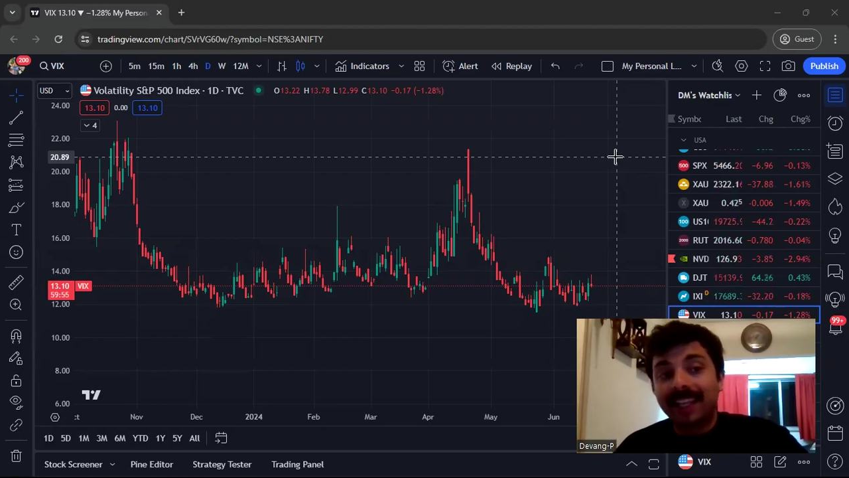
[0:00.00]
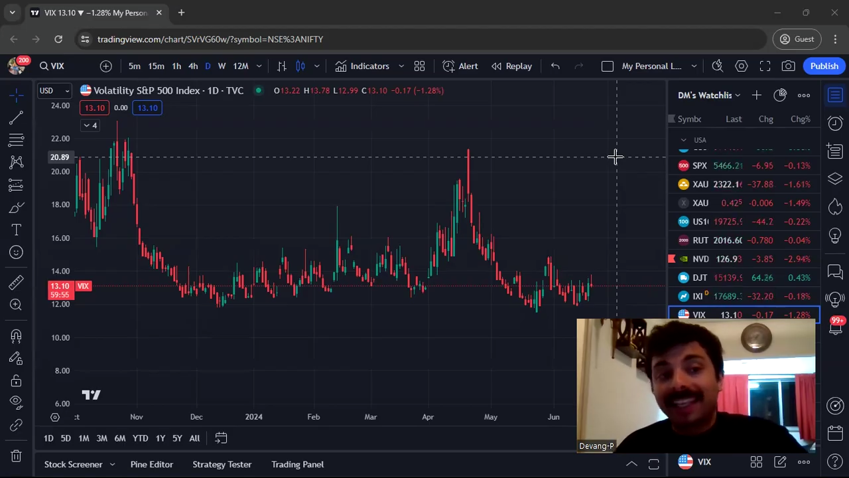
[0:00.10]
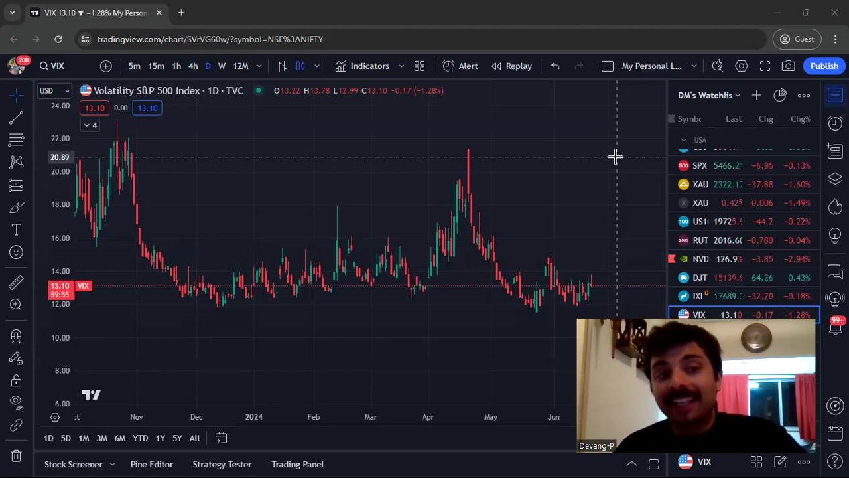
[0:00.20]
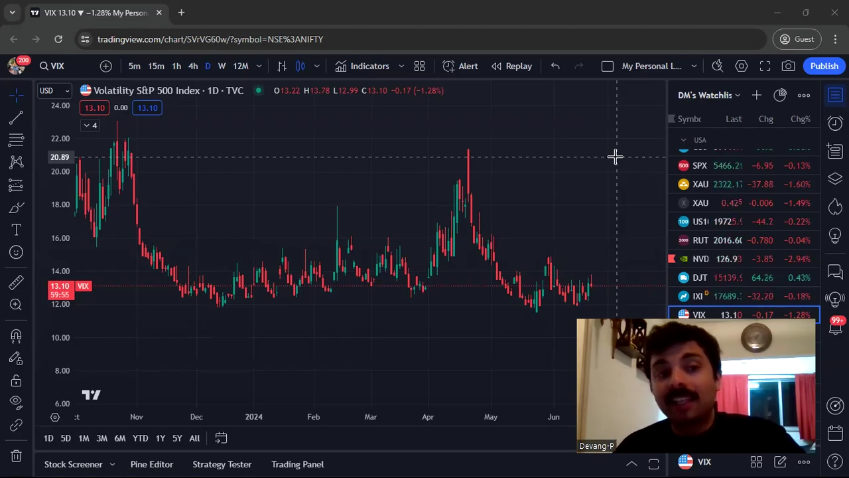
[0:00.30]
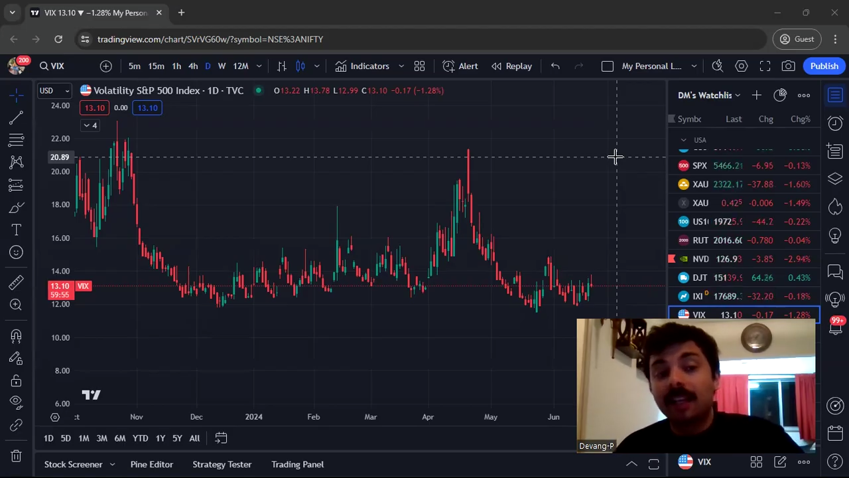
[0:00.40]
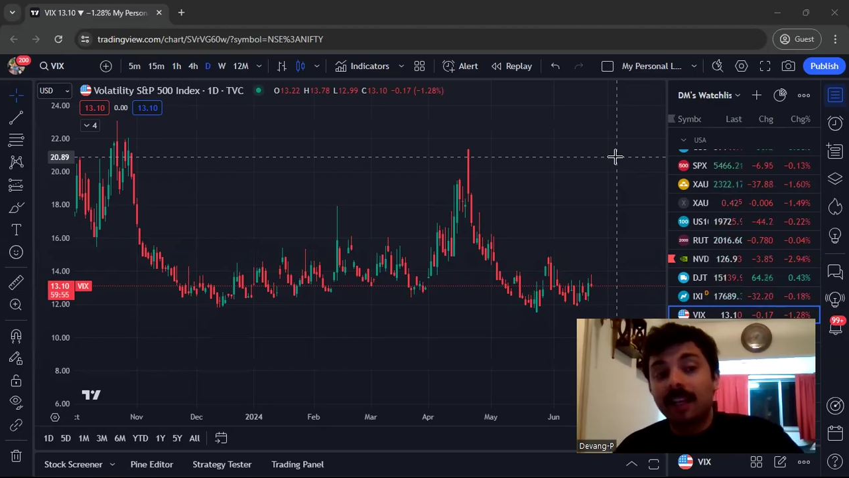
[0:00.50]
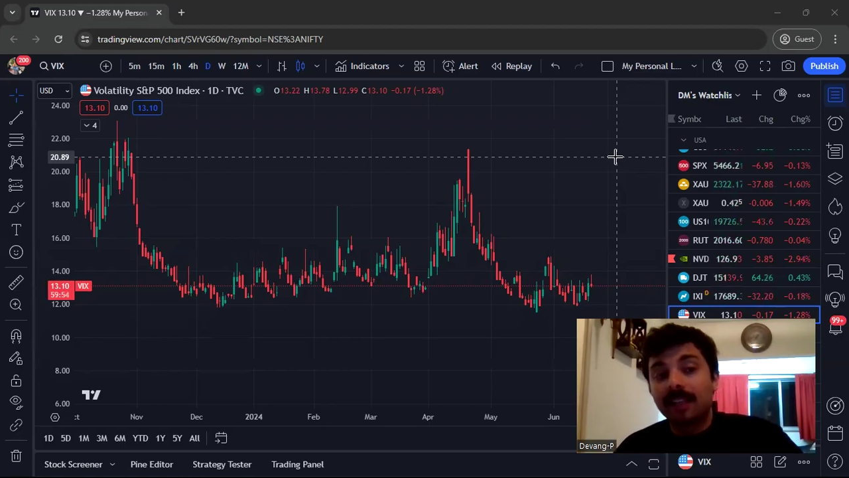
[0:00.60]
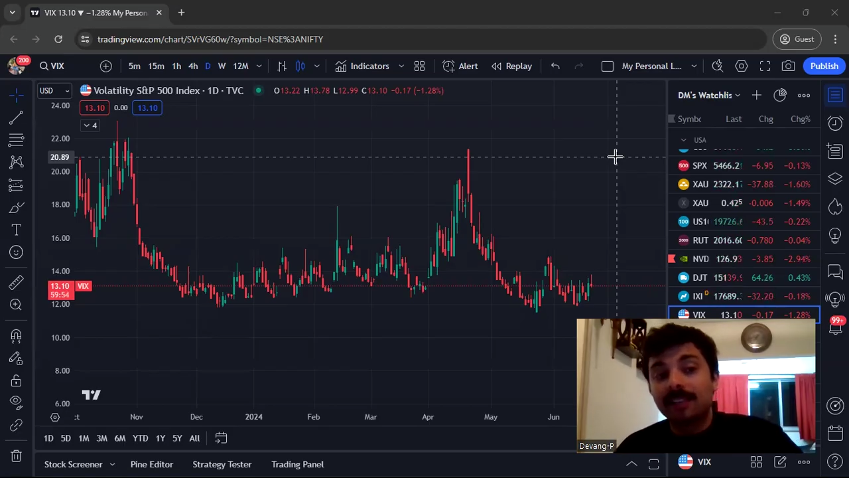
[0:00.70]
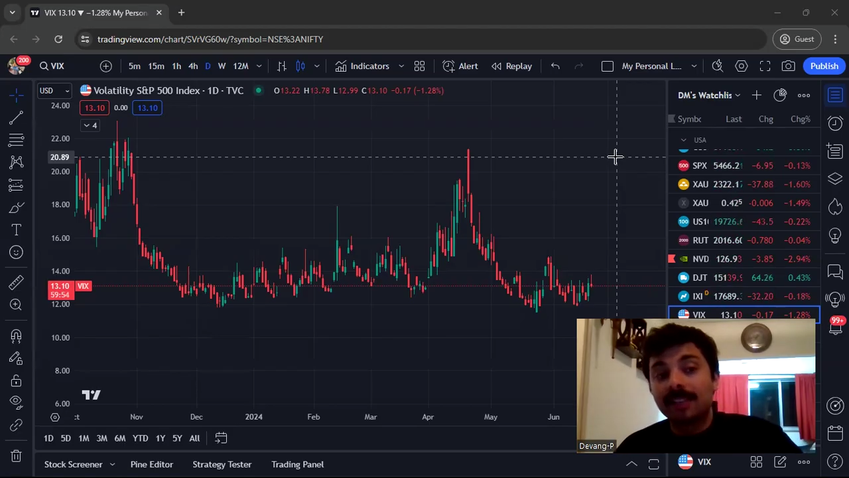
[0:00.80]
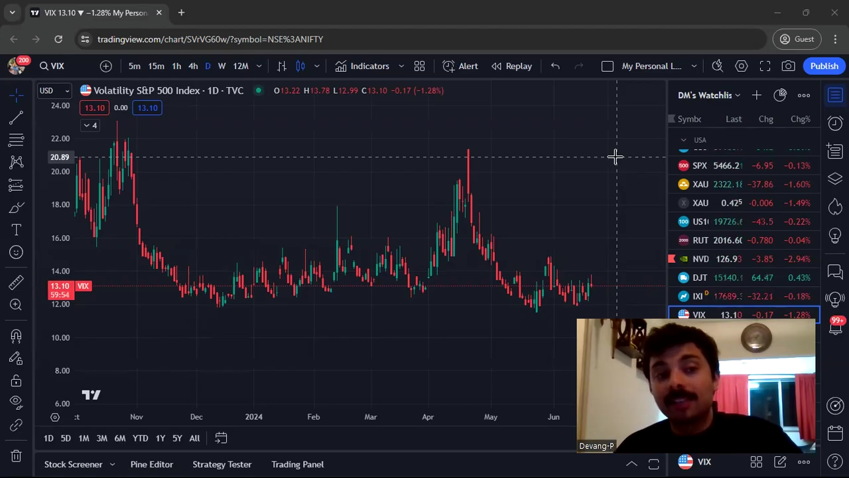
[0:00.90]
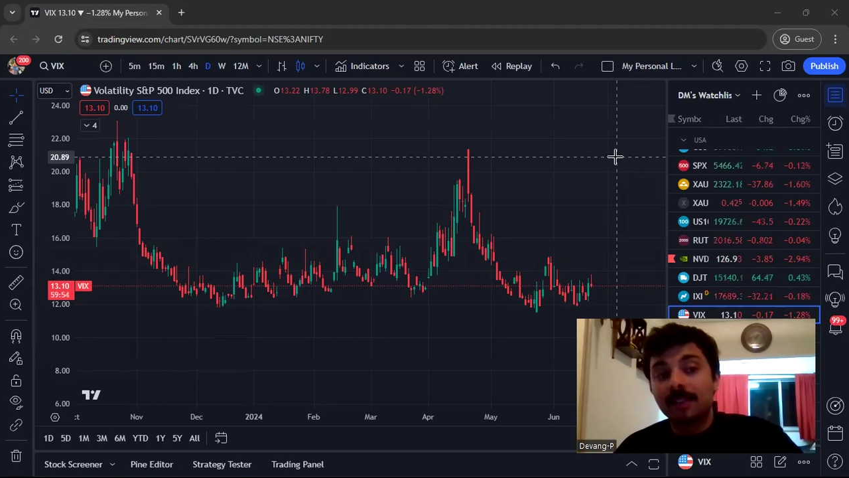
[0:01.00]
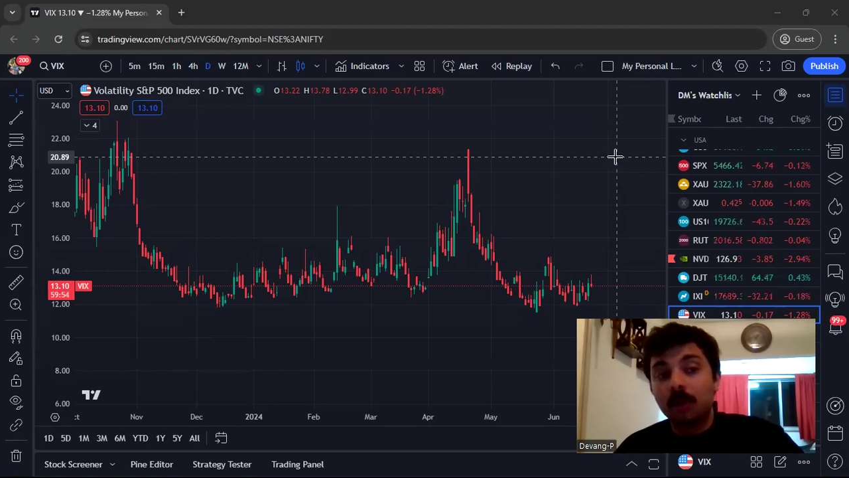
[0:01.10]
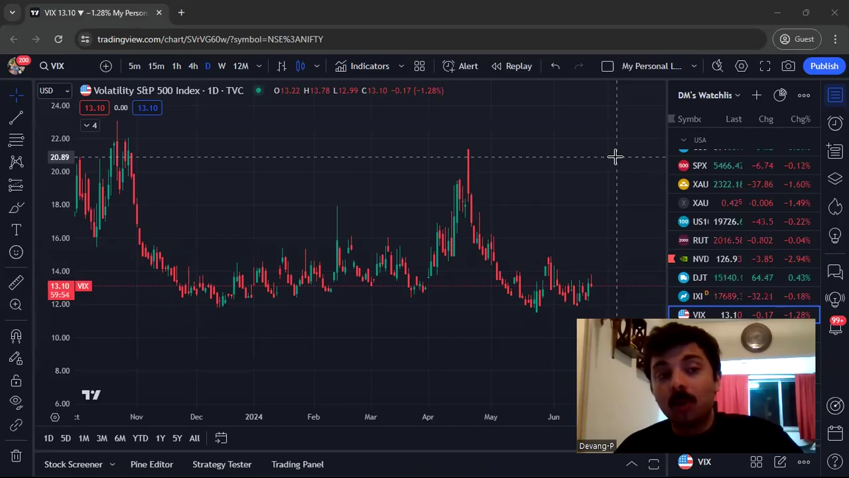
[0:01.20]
technical analysis